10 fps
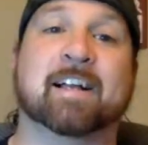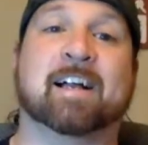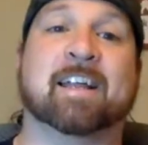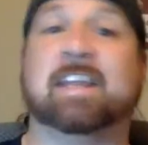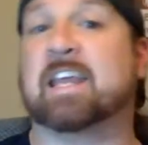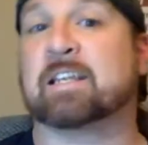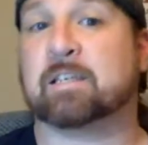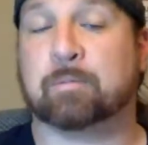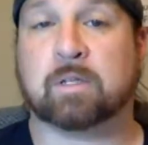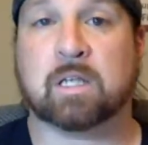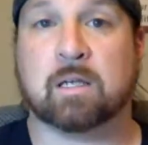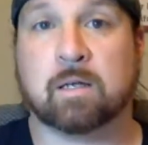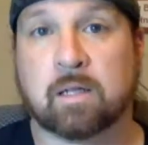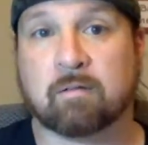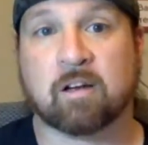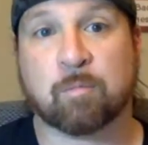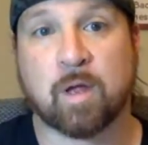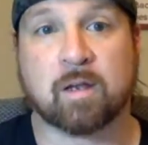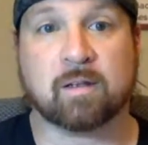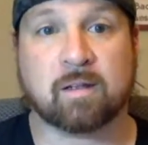And again, typically they
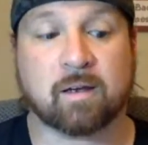recommend